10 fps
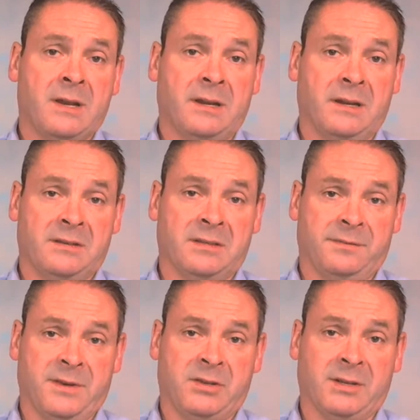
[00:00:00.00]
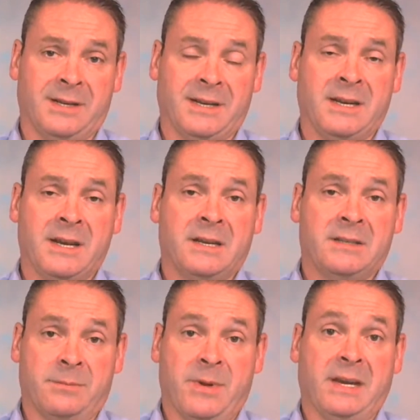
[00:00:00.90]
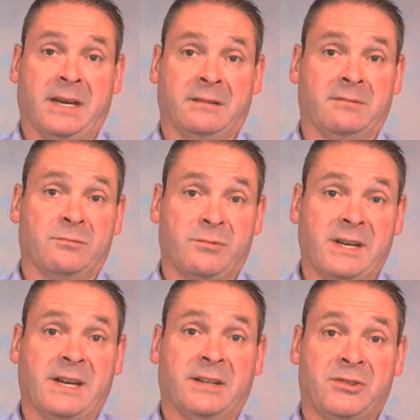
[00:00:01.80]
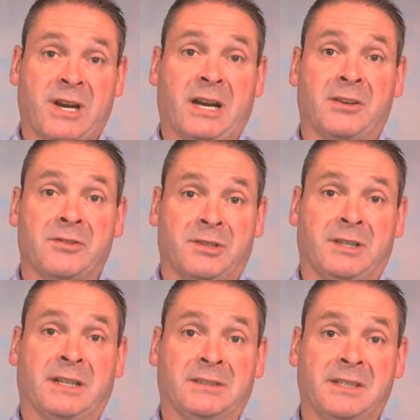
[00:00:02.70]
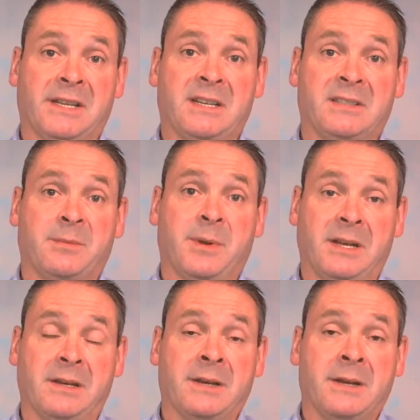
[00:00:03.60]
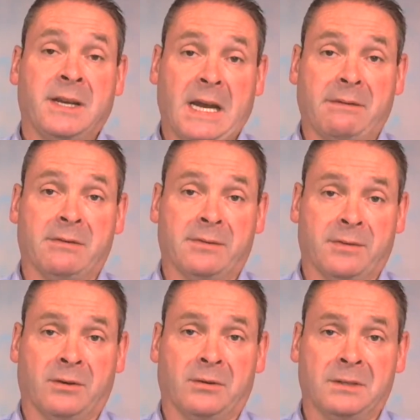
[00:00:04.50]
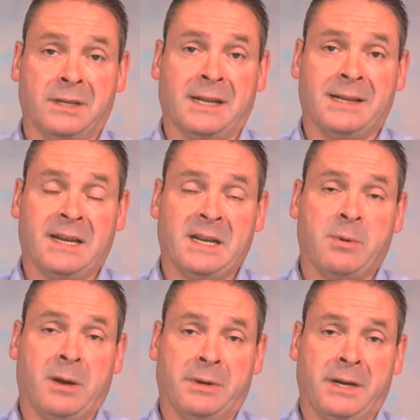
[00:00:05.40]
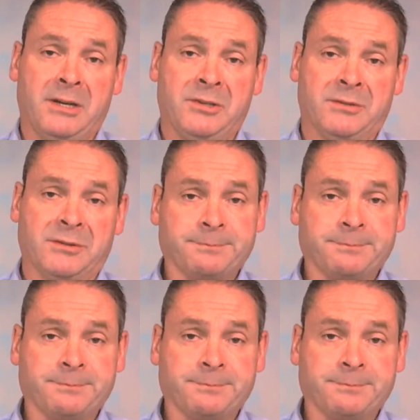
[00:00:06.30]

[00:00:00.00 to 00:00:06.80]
sufficiently to make it really as challenging as it needs to be, even for the athletic populations.